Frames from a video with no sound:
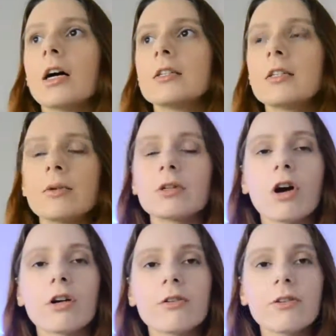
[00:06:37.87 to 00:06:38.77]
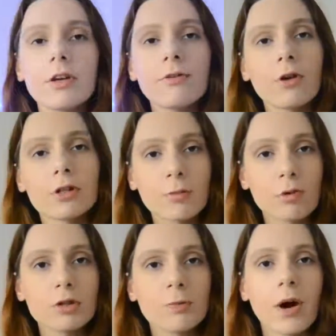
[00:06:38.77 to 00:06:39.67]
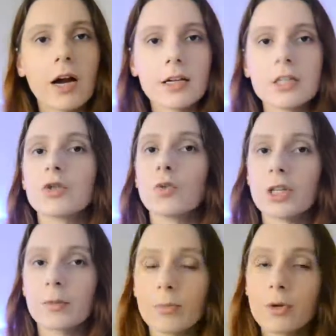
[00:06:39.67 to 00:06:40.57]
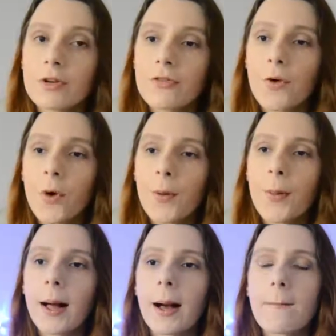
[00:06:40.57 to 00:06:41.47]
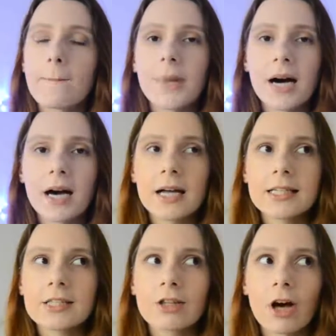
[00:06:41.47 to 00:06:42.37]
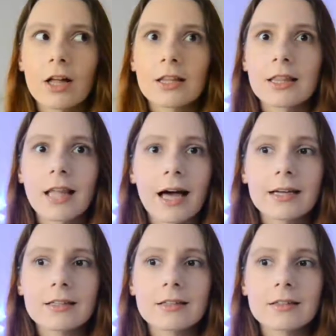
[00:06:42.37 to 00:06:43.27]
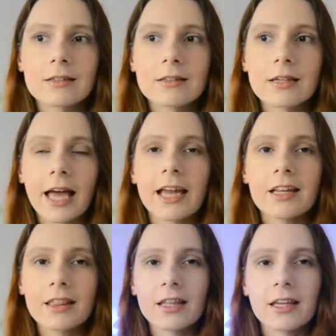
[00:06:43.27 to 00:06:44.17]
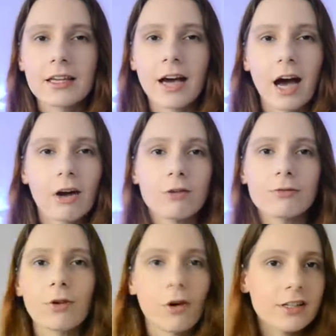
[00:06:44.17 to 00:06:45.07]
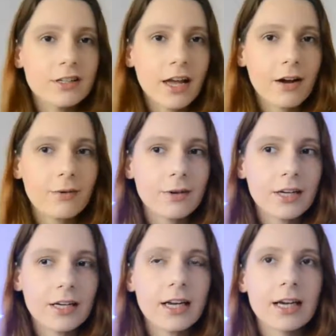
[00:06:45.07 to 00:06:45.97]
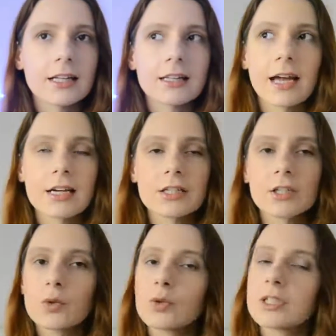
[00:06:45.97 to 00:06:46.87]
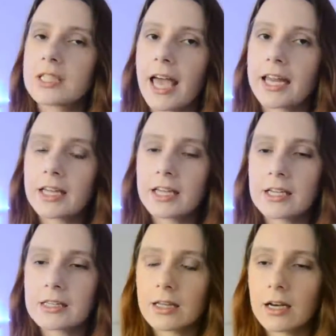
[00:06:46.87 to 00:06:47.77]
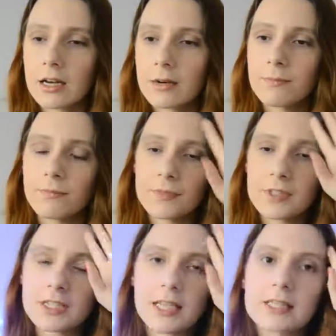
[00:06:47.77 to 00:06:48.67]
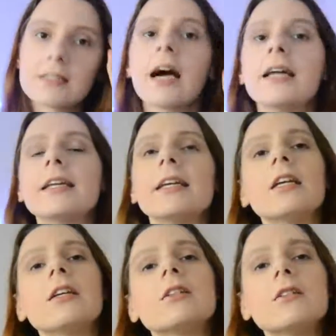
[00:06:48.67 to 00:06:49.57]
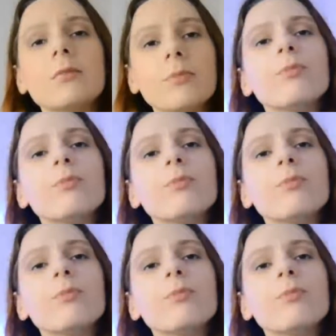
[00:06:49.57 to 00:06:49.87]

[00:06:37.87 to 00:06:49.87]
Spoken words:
The cinematography, for the most part, it's really beautiful, but it's not like anything out of the ordinary. There's good settings, the set design is